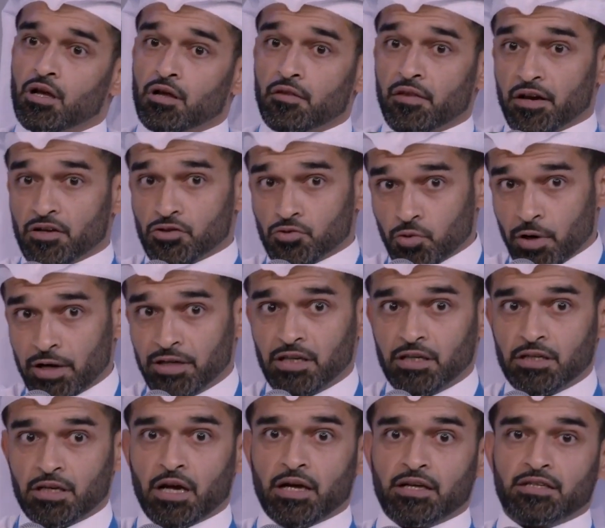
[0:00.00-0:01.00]
that has
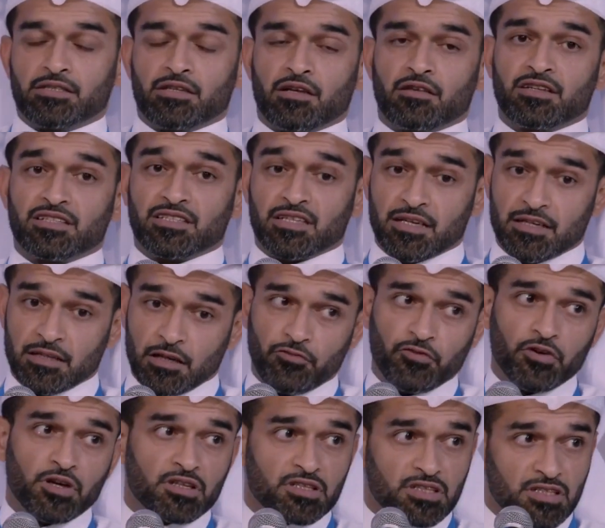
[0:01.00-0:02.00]
recognized the
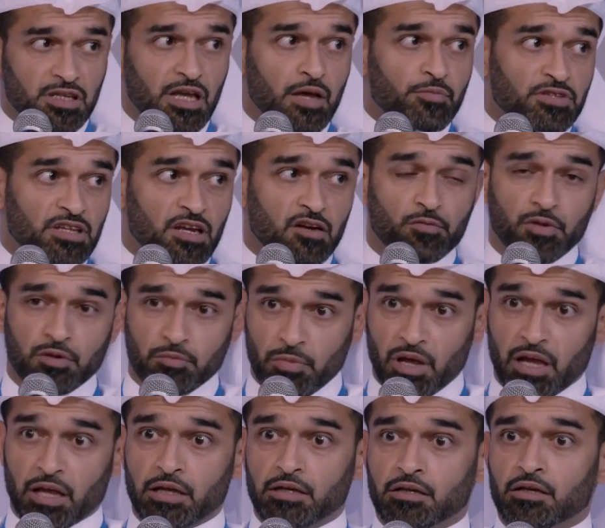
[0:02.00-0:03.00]
significant steps that have been
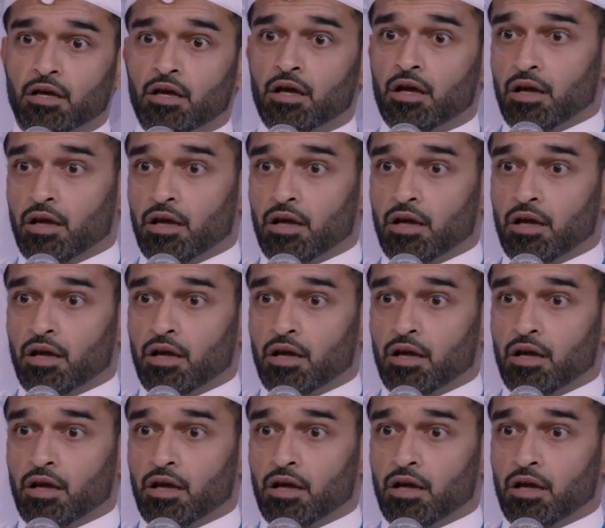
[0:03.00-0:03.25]
made